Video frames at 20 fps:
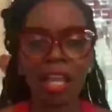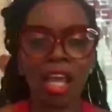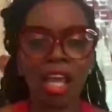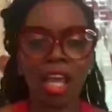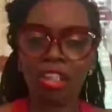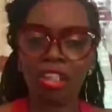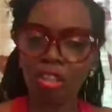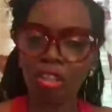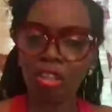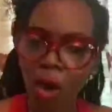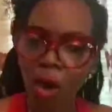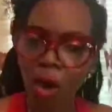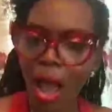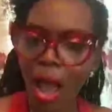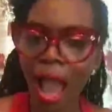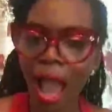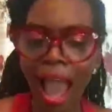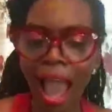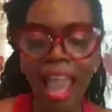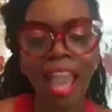I
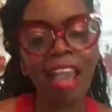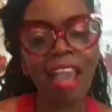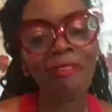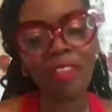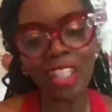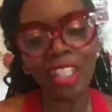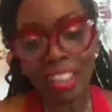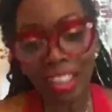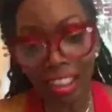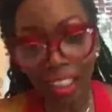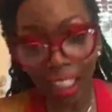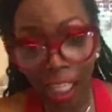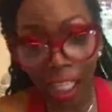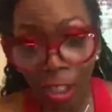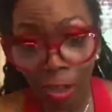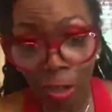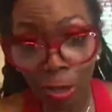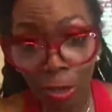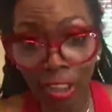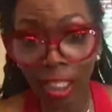have these
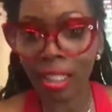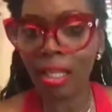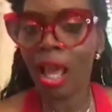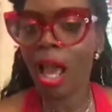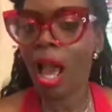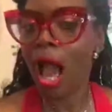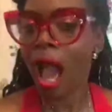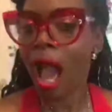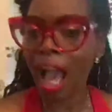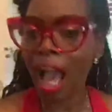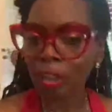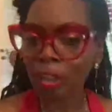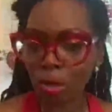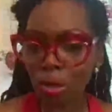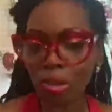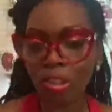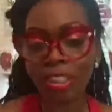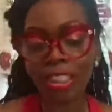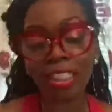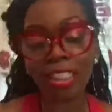skills and I
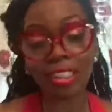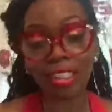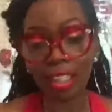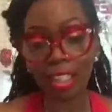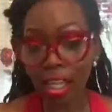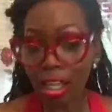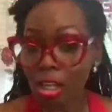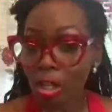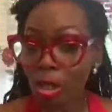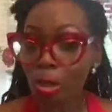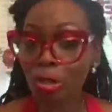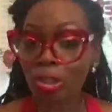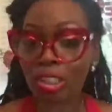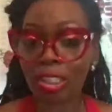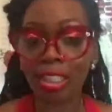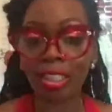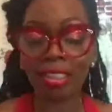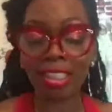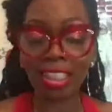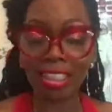use these skills
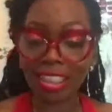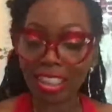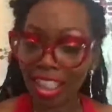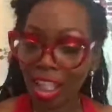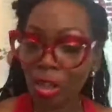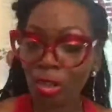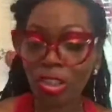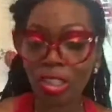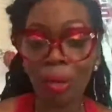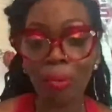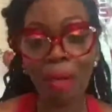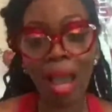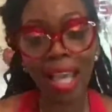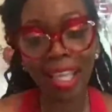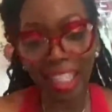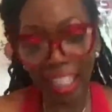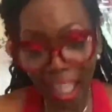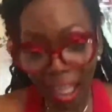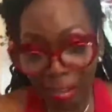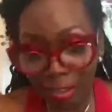and these skills are my
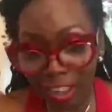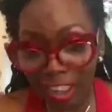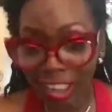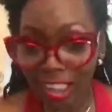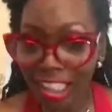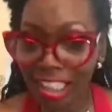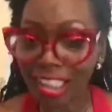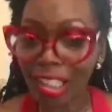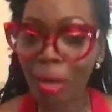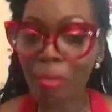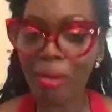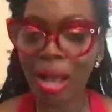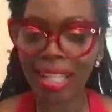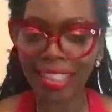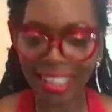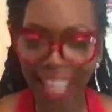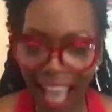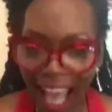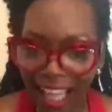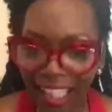gifts and these are my
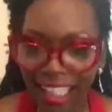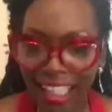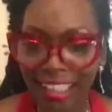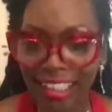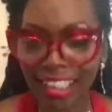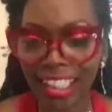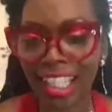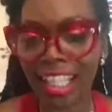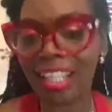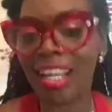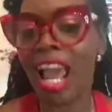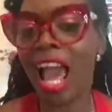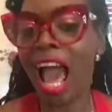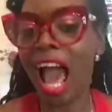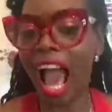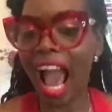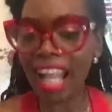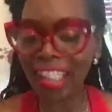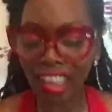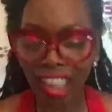talents. And
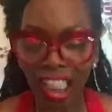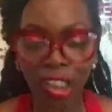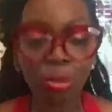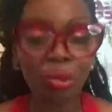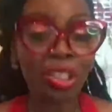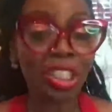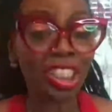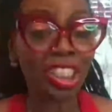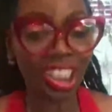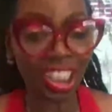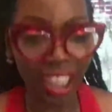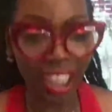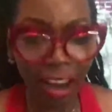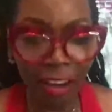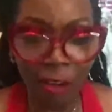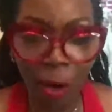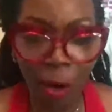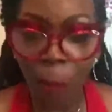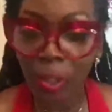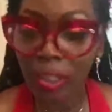I just want to
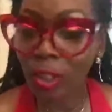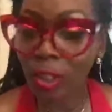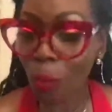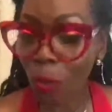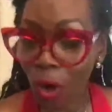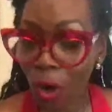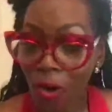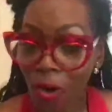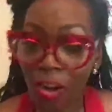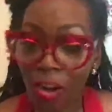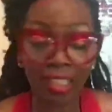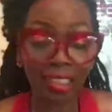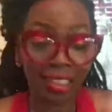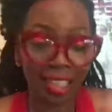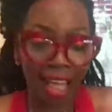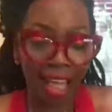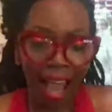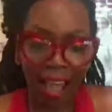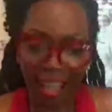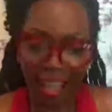share them with the world because
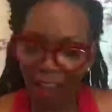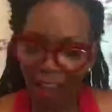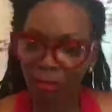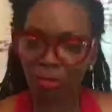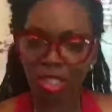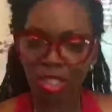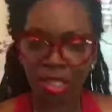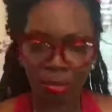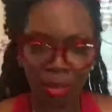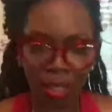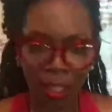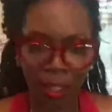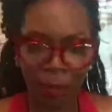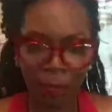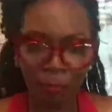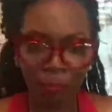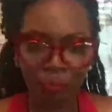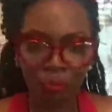God gave them to me.